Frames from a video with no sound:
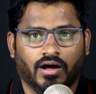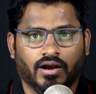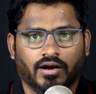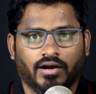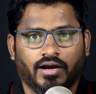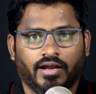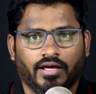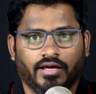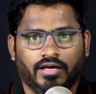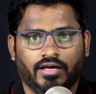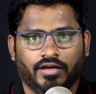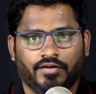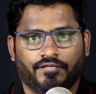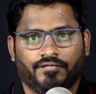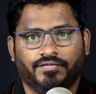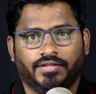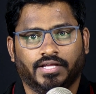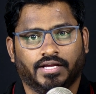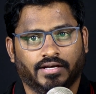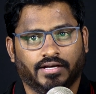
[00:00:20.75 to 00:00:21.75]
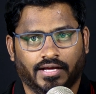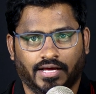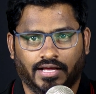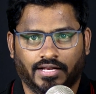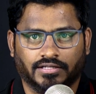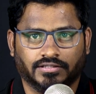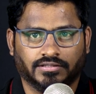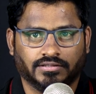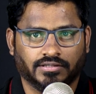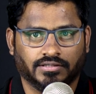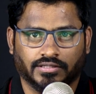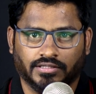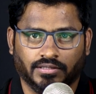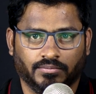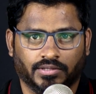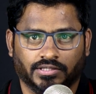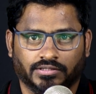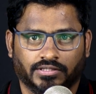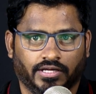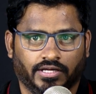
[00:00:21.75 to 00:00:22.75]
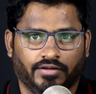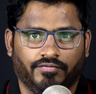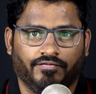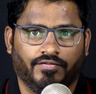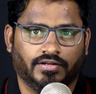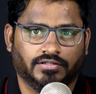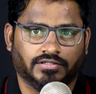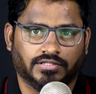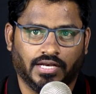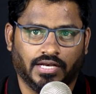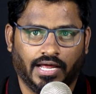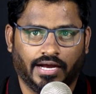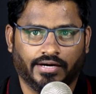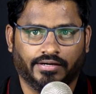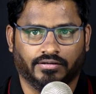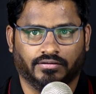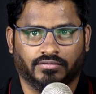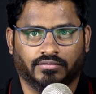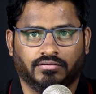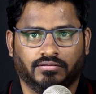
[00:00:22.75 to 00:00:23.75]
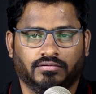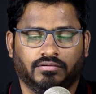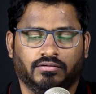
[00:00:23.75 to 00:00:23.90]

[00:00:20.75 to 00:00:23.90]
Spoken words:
unlike if-then-else, nothing but the if-else ladder,